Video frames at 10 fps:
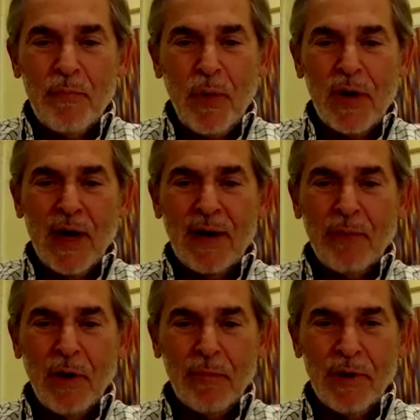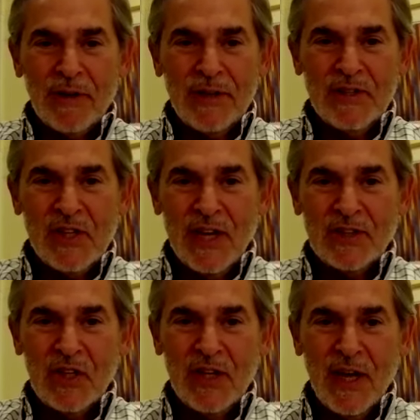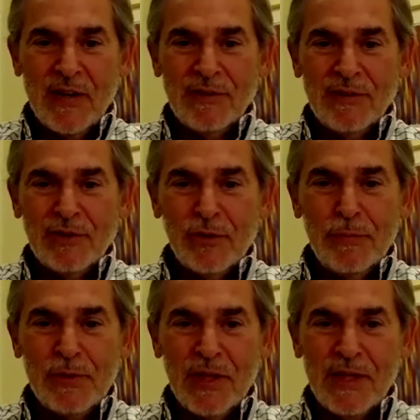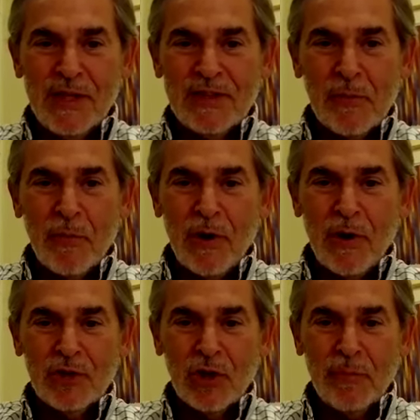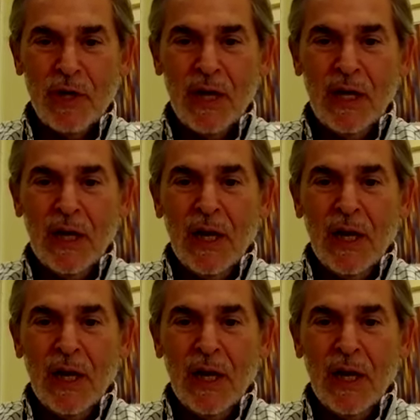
not permanently station NATO troops in the eastern part of Germany.